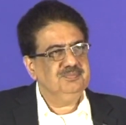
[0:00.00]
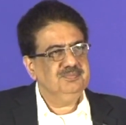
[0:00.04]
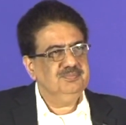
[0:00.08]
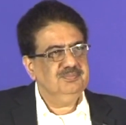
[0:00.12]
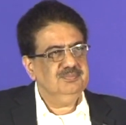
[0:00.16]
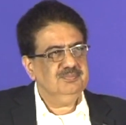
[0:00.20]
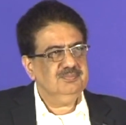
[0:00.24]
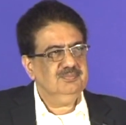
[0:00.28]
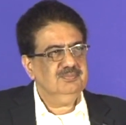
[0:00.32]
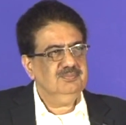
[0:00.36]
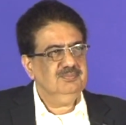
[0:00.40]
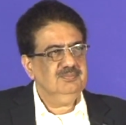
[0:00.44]

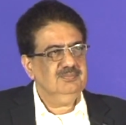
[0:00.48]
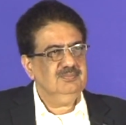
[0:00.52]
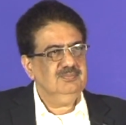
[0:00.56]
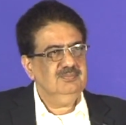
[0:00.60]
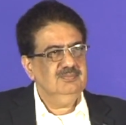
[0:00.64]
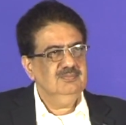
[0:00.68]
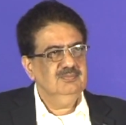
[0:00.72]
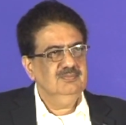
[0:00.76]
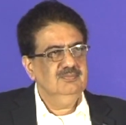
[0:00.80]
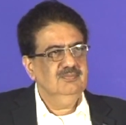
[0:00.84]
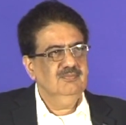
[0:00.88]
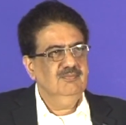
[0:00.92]

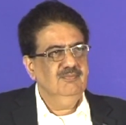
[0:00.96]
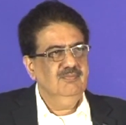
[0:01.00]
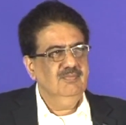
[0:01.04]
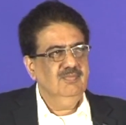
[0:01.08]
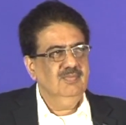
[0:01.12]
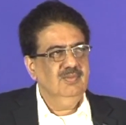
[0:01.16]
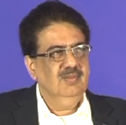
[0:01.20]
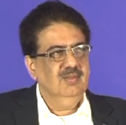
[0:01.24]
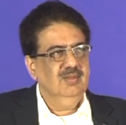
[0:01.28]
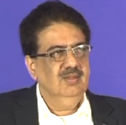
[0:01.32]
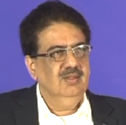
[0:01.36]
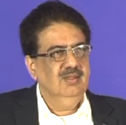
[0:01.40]

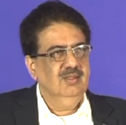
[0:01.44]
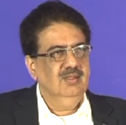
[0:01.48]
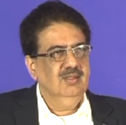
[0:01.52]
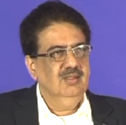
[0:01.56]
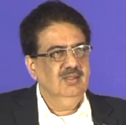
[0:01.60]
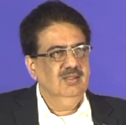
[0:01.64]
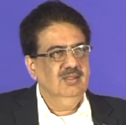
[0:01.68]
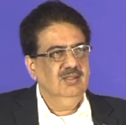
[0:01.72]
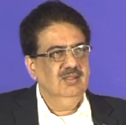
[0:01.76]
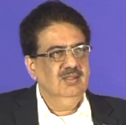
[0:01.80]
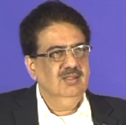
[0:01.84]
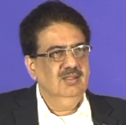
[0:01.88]

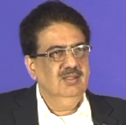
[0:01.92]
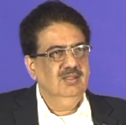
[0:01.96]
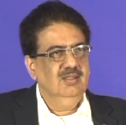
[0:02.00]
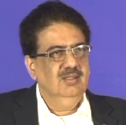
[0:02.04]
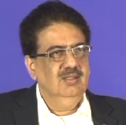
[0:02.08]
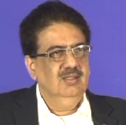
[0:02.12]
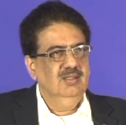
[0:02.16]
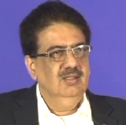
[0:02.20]
No one is speaking in this clip.